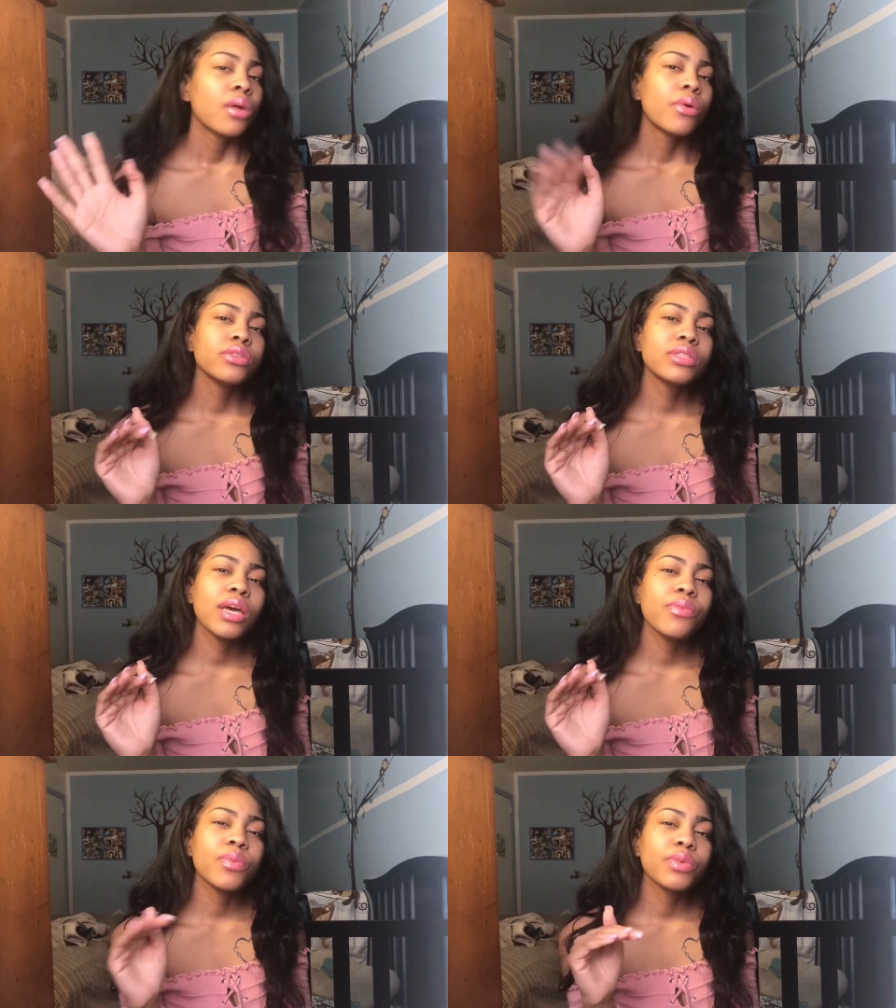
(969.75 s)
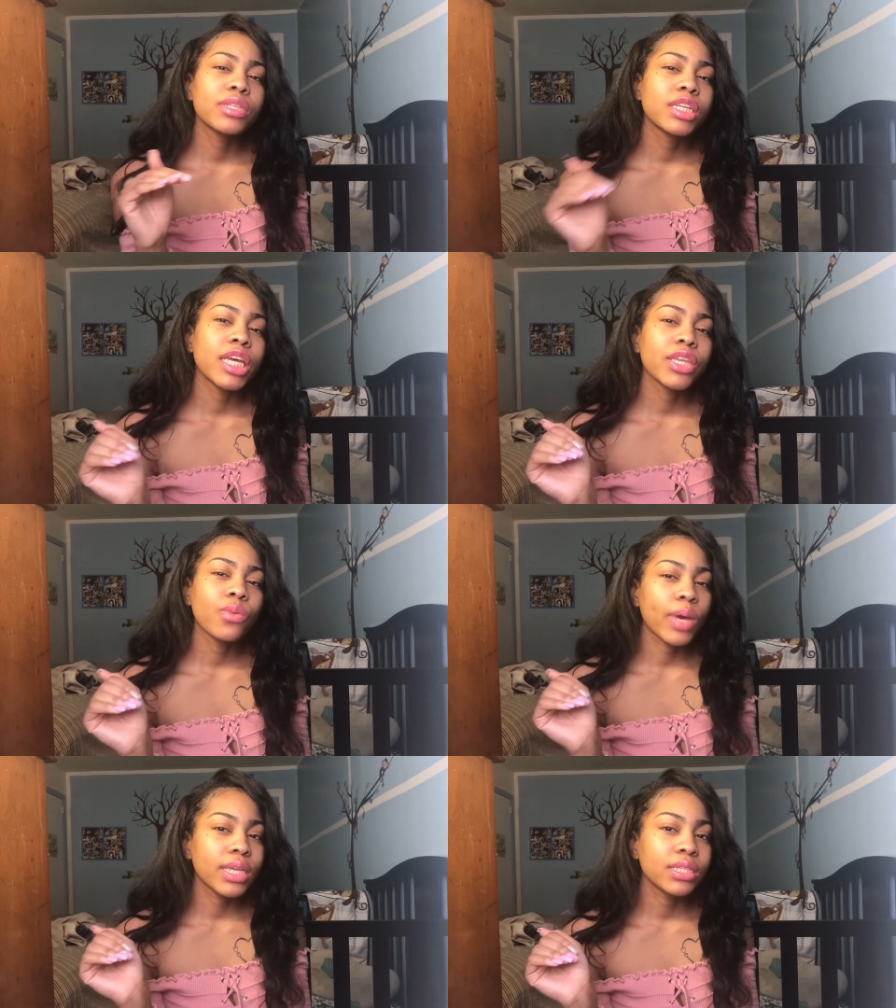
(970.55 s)
Most of the time when you pretend like
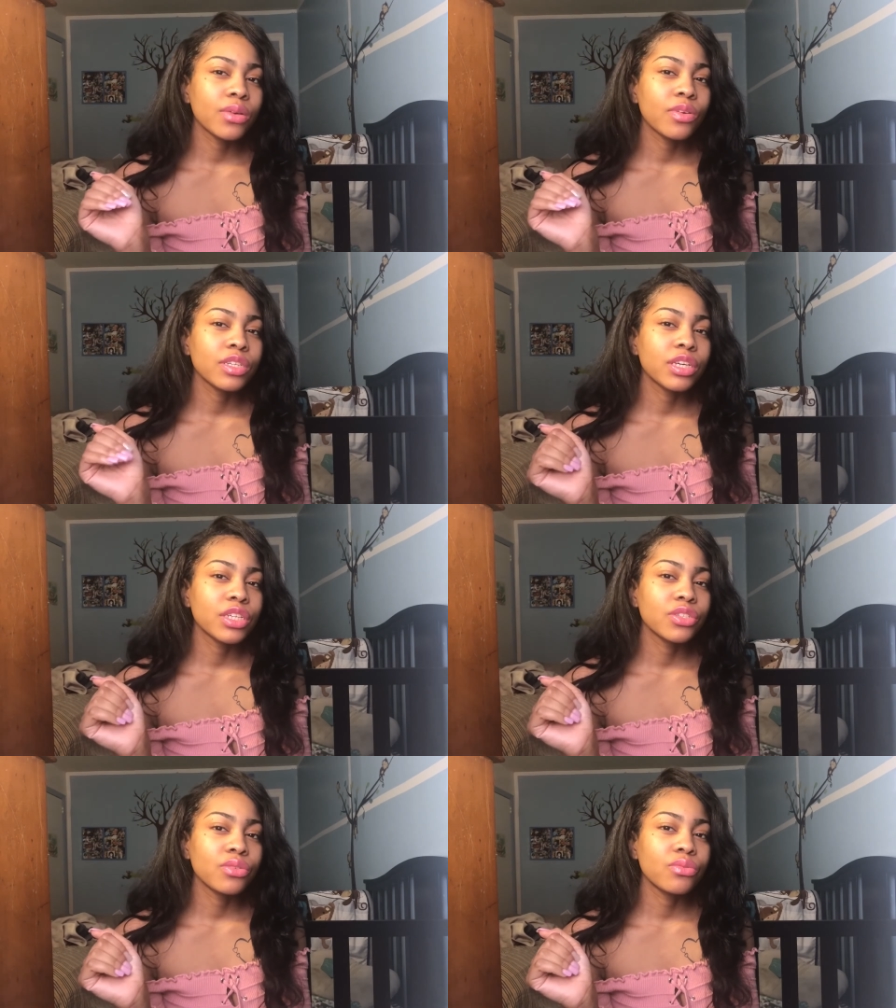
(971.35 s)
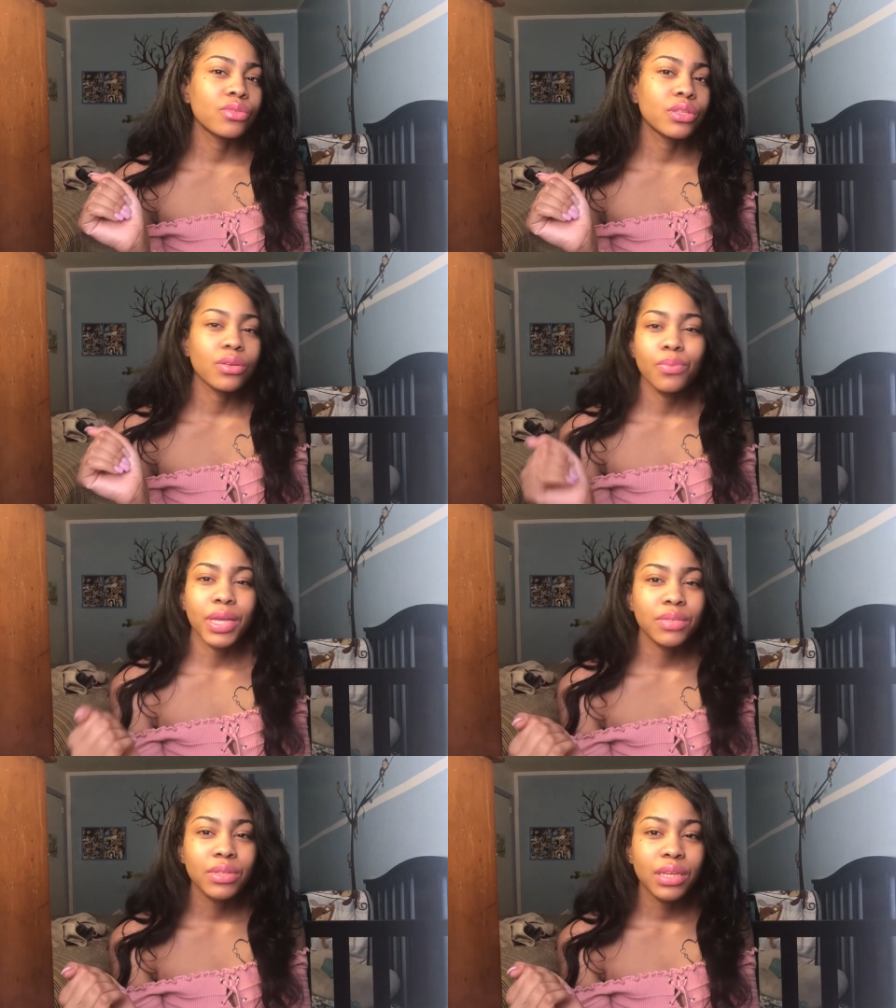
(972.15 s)
you hate someone, it's because you still
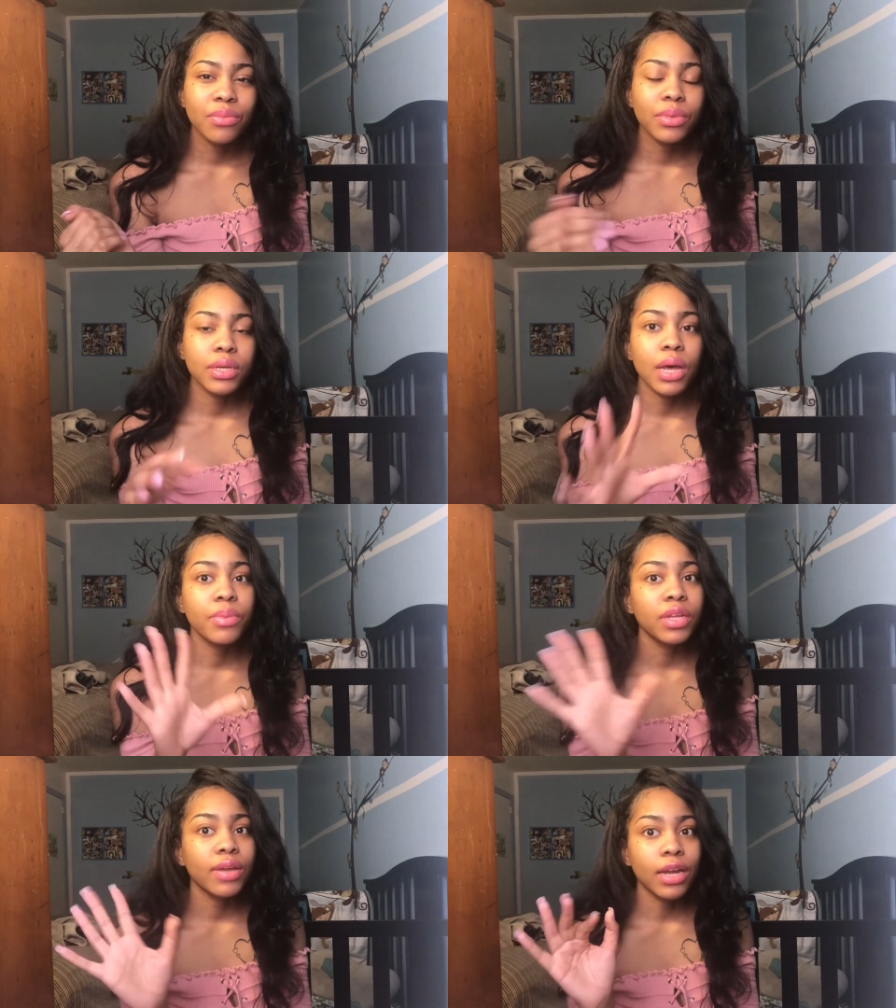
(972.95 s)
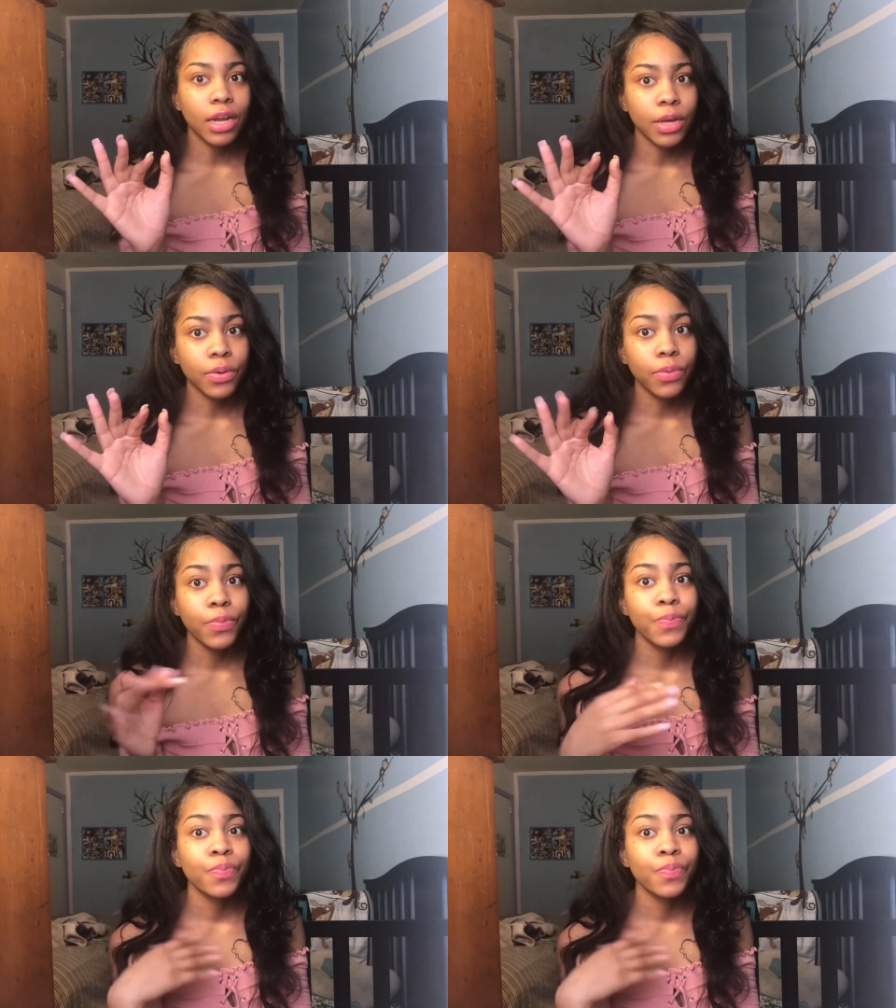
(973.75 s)
mess with them. But I'm going to leave that alone.